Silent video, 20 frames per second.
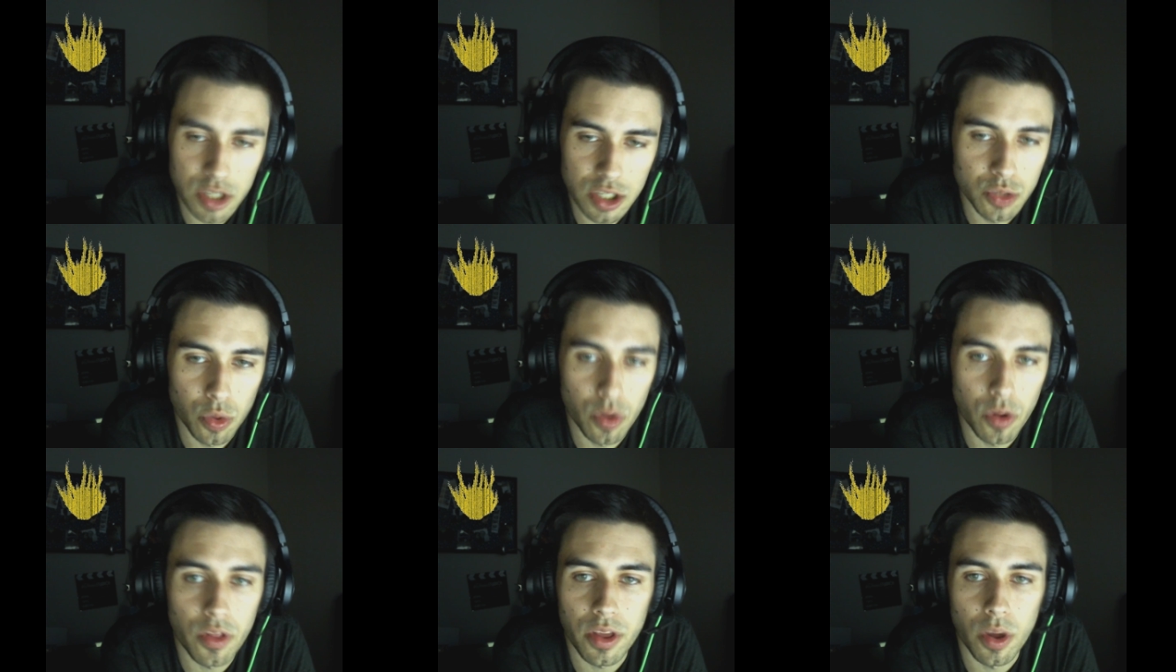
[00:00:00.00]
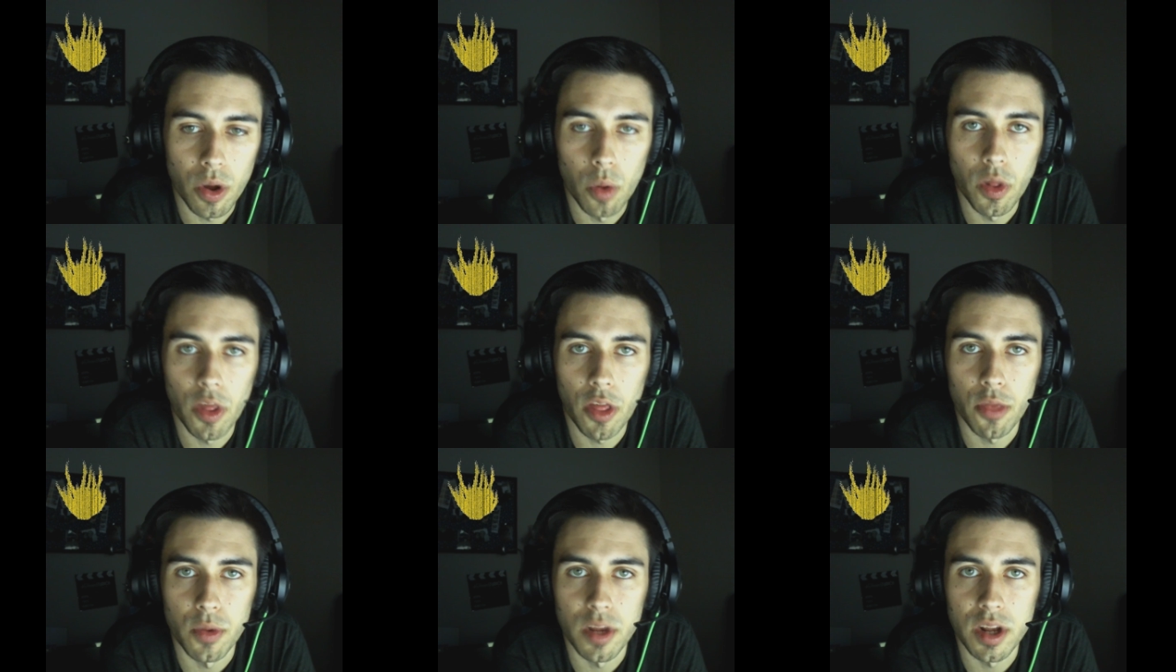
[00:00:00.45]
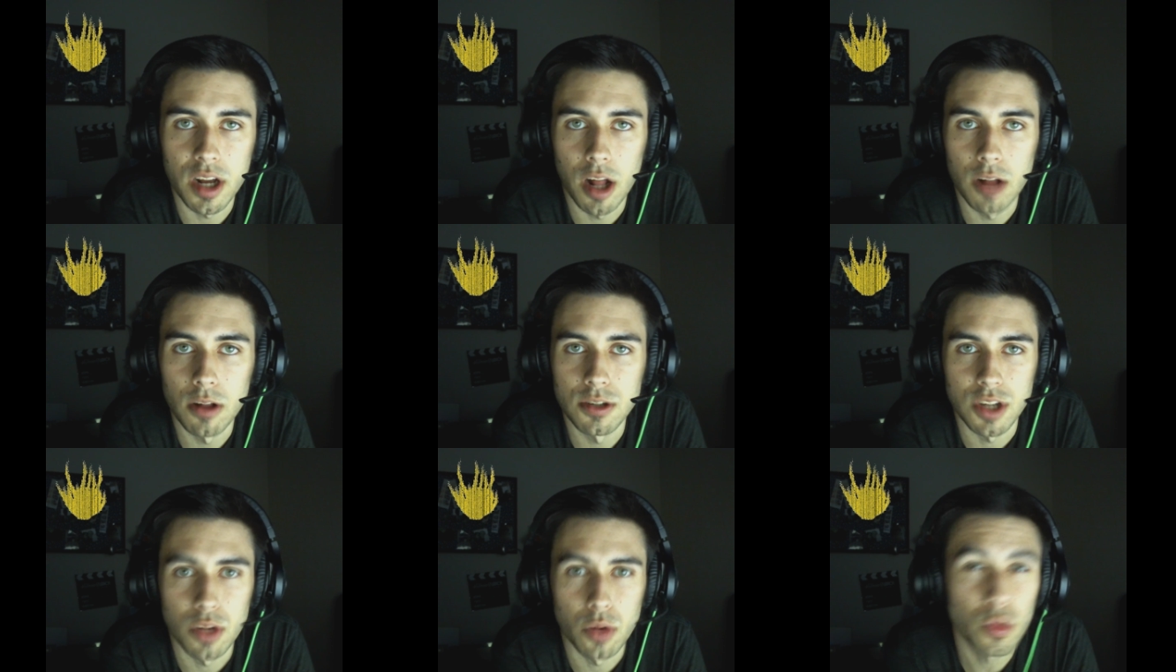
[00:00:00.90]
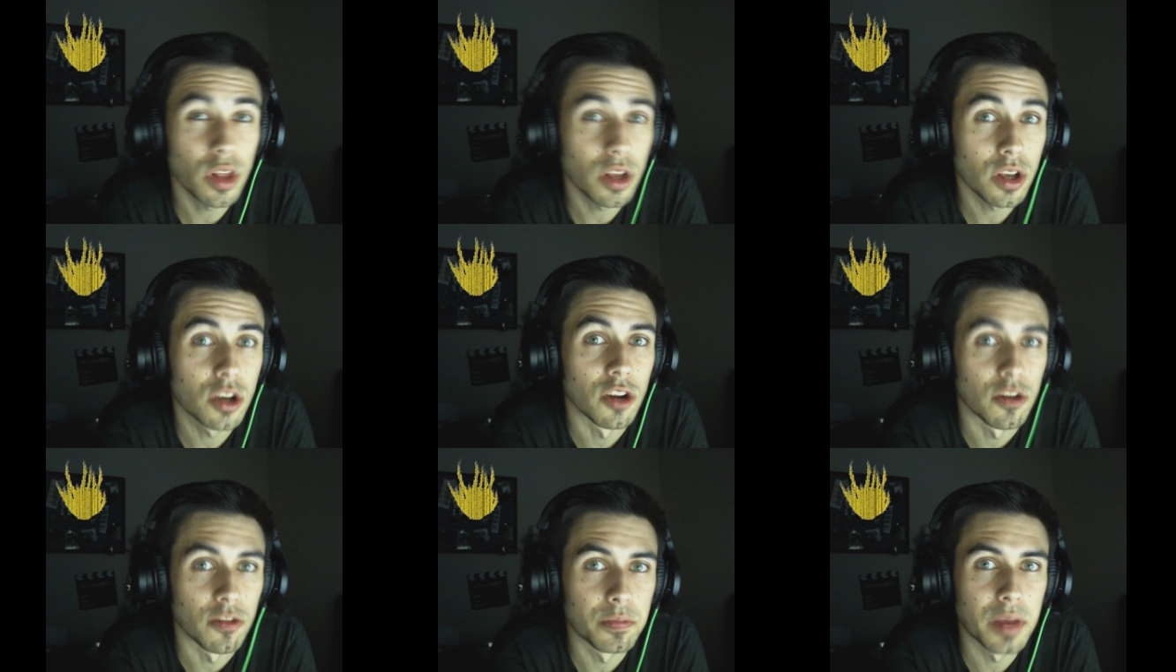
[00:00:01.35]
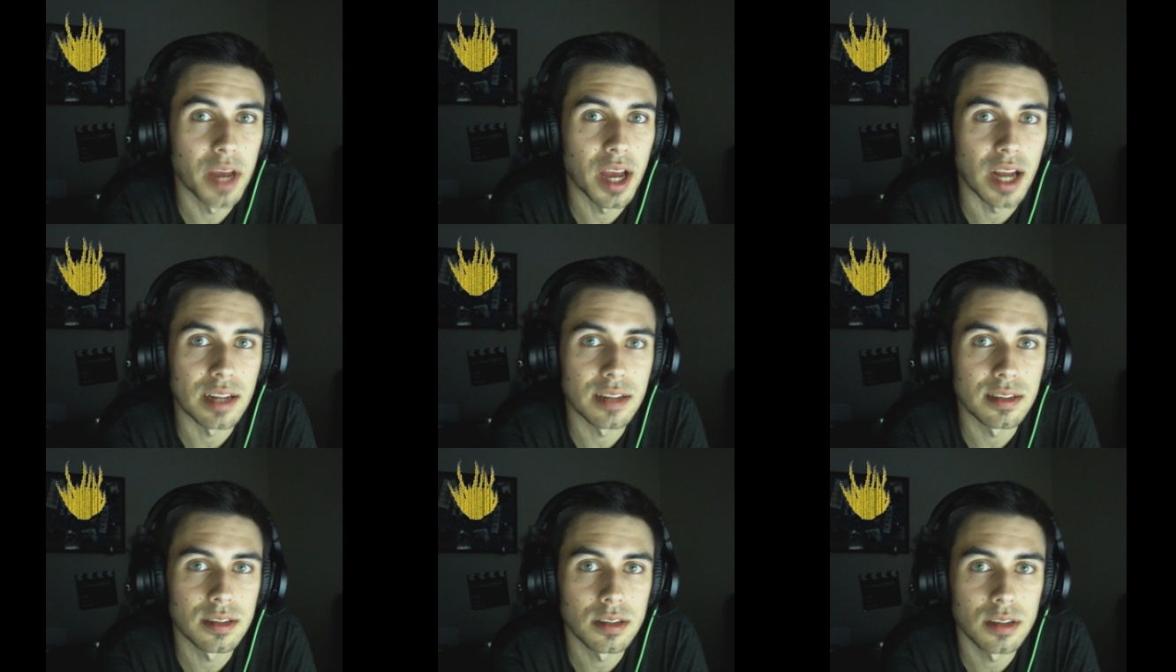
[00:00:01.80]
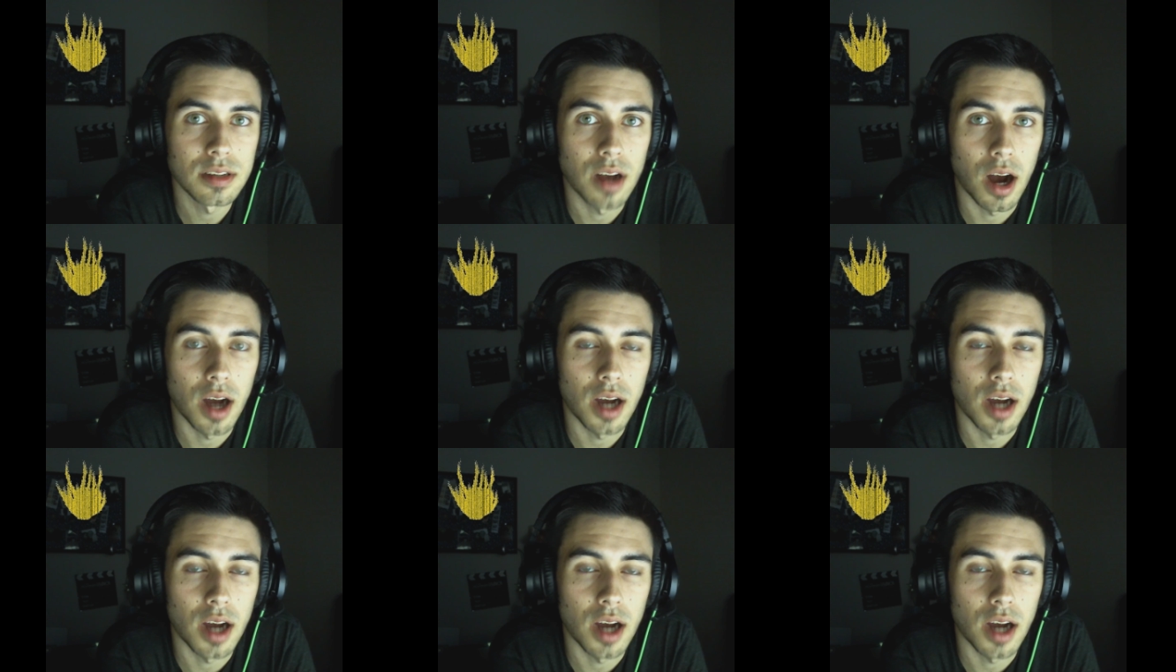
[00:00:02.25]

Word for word: these were the only three colors I really could have picked,